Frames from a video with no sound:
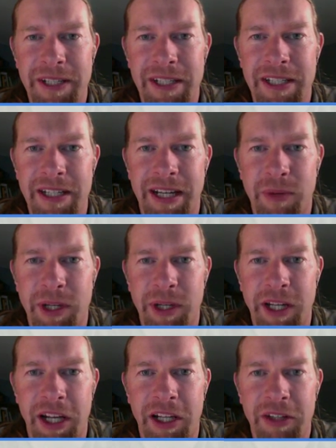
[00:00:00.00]
I went on a
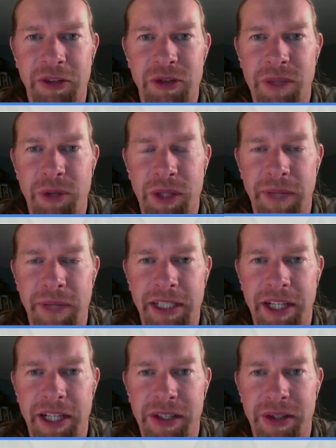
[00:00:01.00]
little trip with my
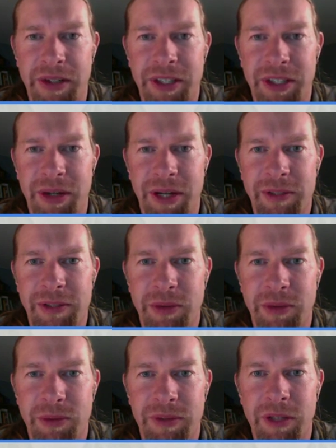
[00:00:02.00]
daughter, and so I was a
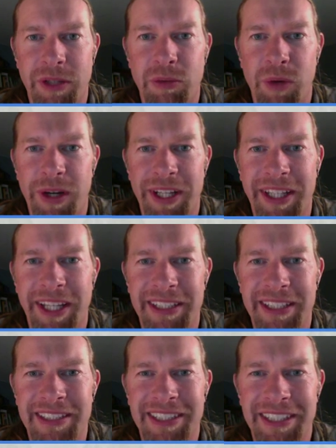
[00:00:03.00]
little worried that
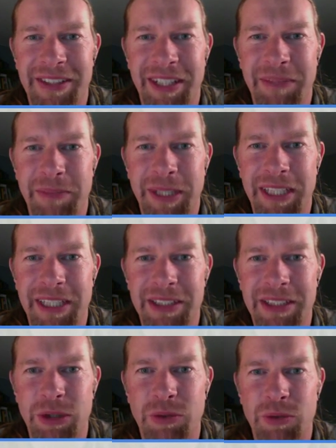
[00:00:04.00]
they'd be
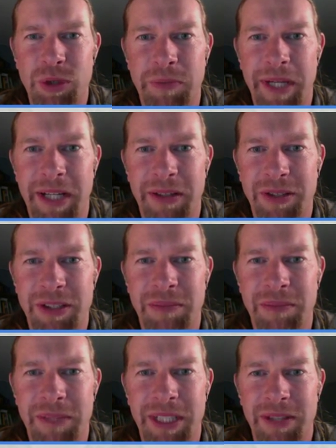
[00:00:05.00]
too root bound or
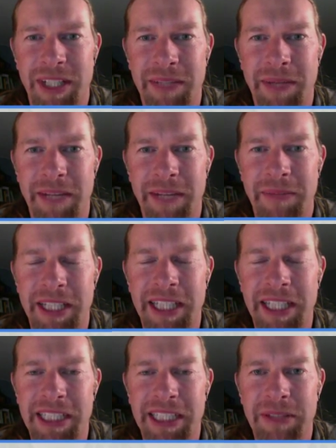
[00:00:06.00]
something when I get back. But I think
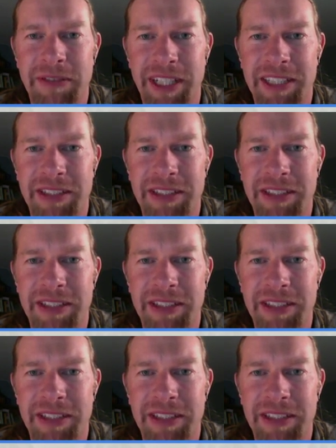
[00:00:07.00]
they'll be fine.